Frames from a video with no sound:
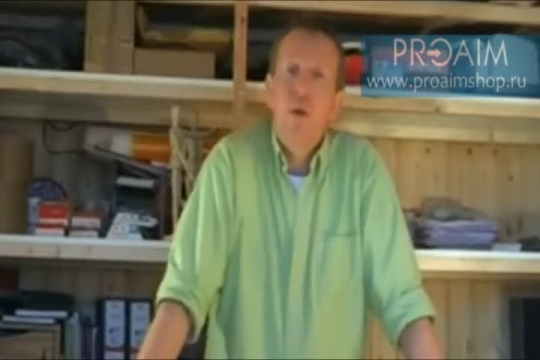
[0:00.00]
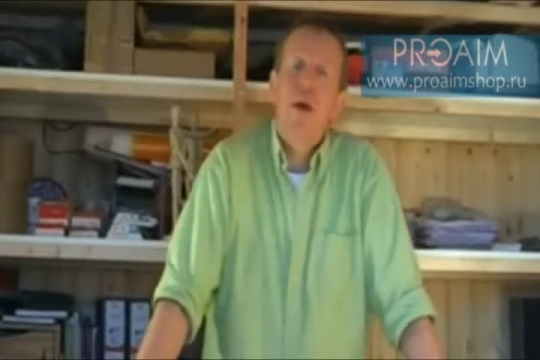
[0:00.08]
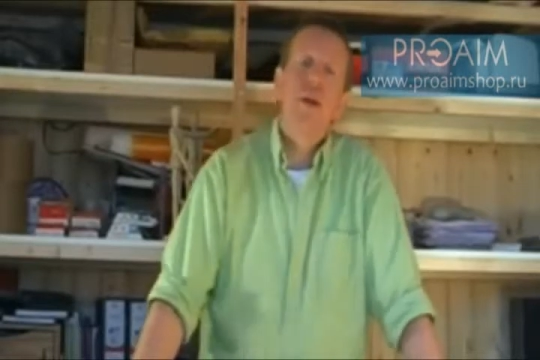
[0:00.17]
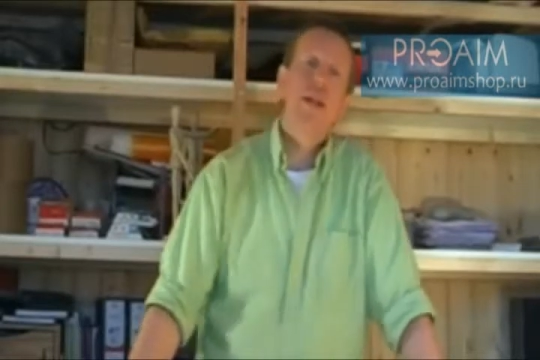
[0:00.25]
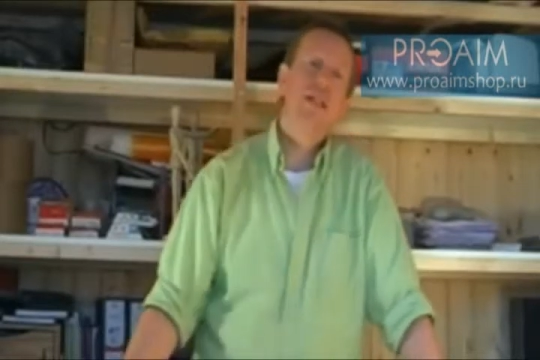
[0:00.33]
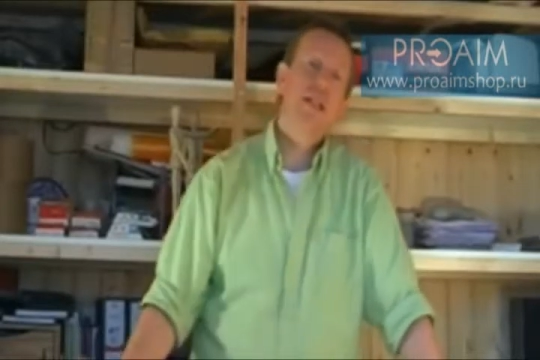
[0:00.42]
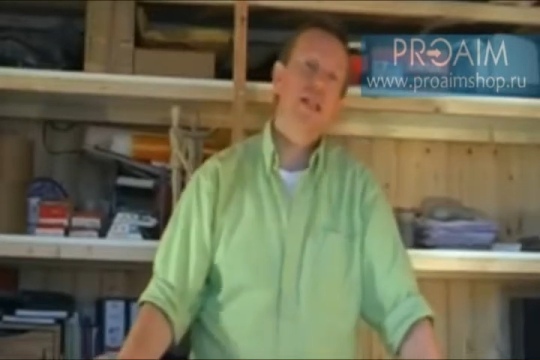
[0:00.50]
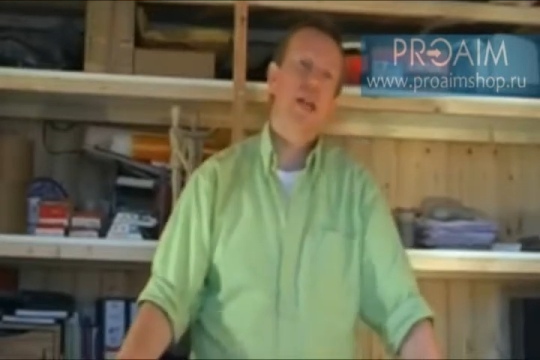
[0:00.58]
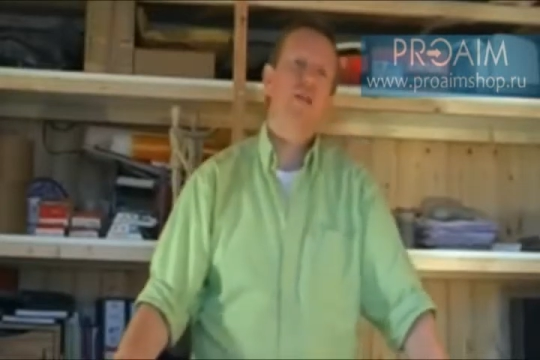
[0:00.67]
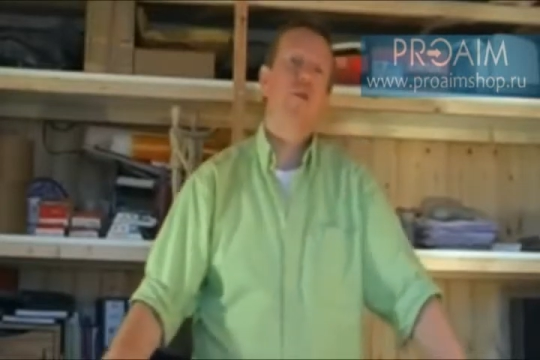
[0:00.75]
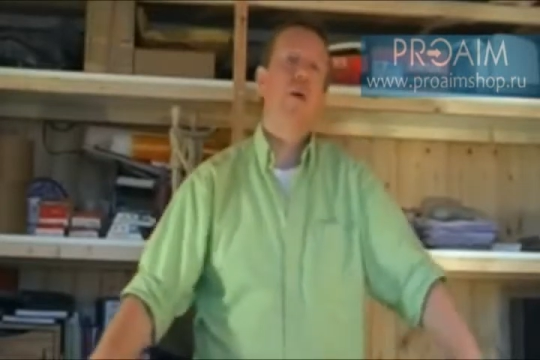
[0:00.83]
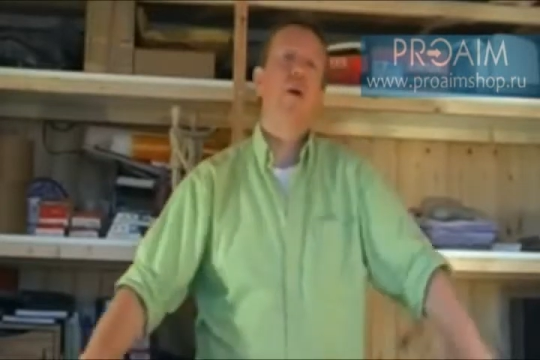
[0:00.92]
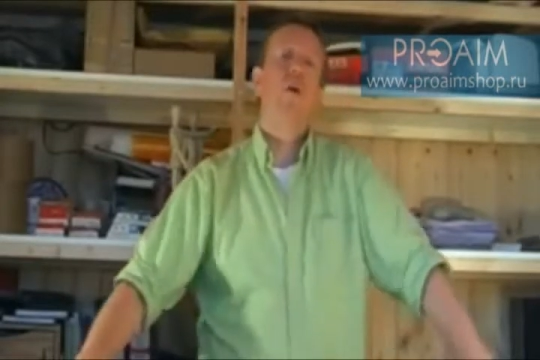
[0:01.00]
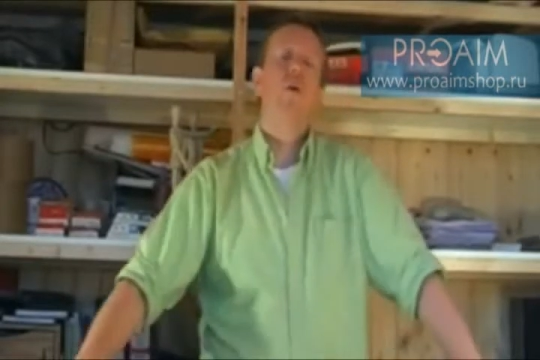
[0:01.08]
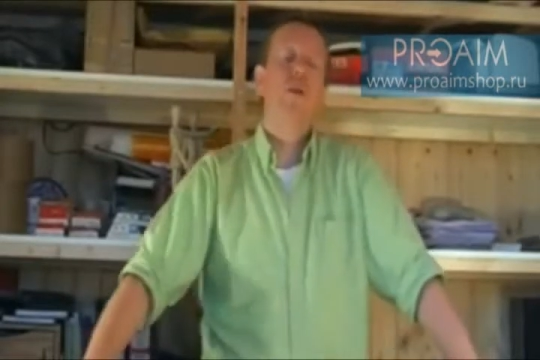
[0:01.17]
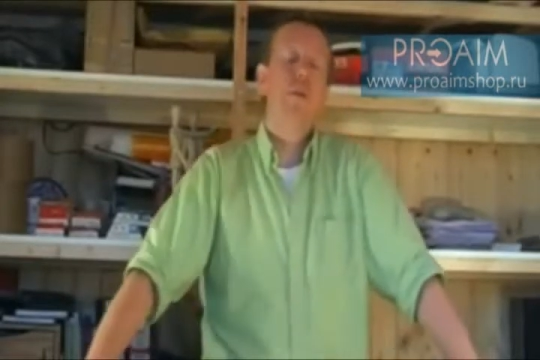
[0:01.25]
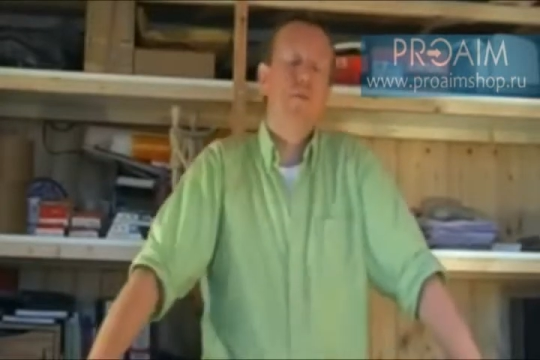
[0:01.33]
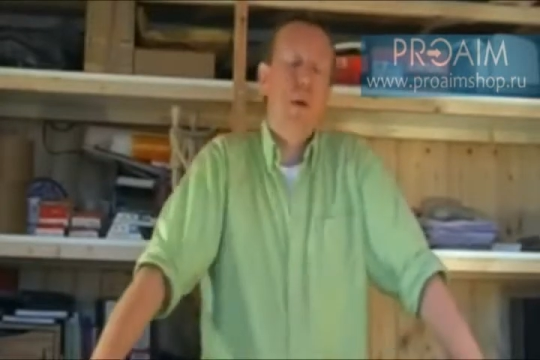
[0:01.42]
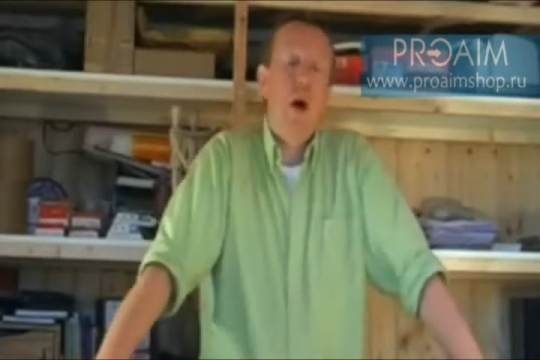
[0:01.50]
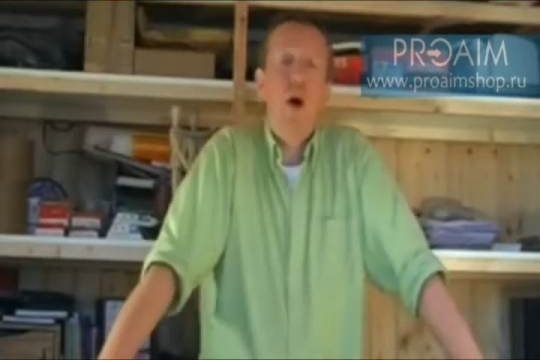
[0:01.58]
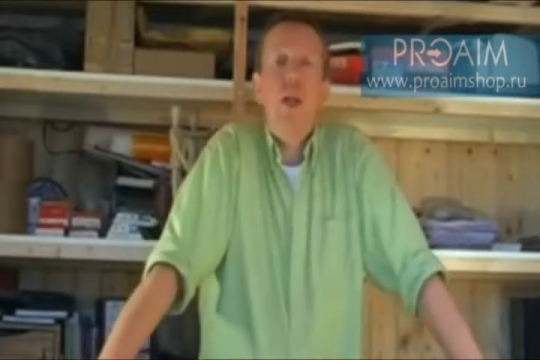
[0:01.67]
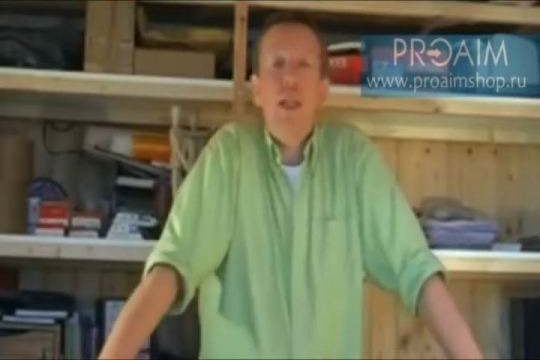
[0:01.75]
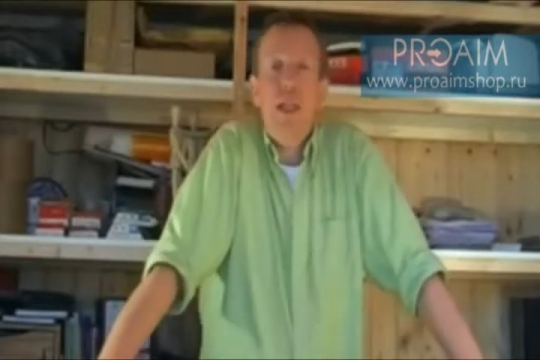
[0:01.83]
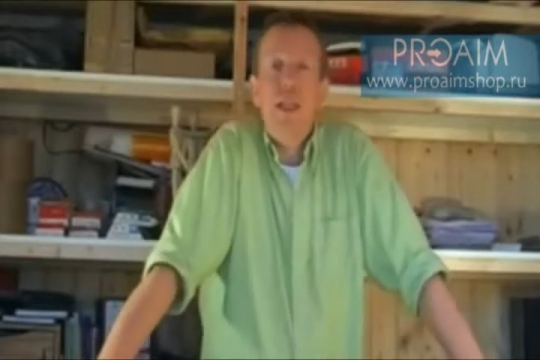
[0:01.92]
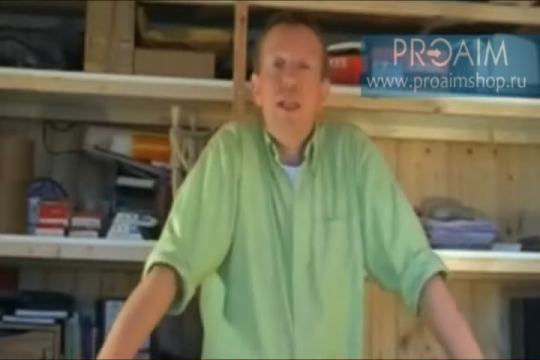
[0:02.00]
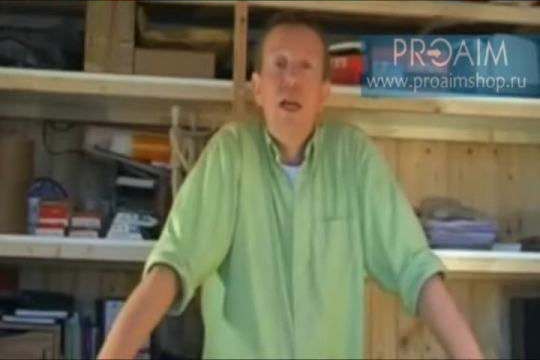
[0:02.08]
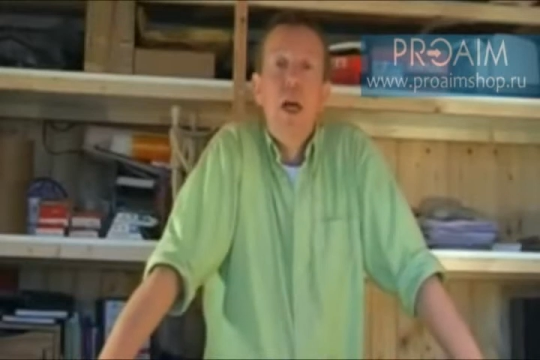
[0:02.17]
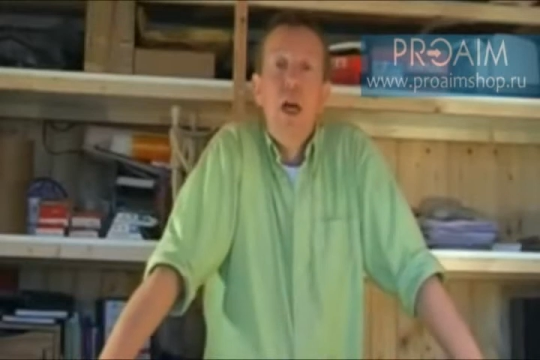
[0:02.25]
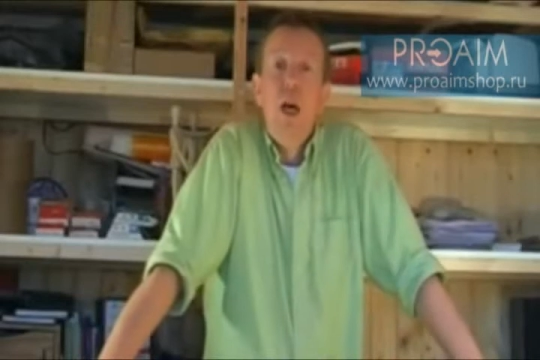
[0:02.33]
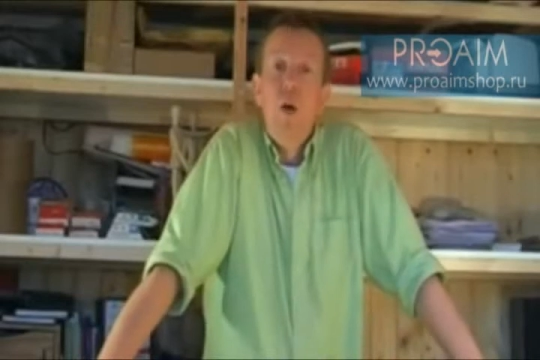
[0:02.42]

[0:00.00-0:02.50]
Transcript: although they did have one called the Merlin,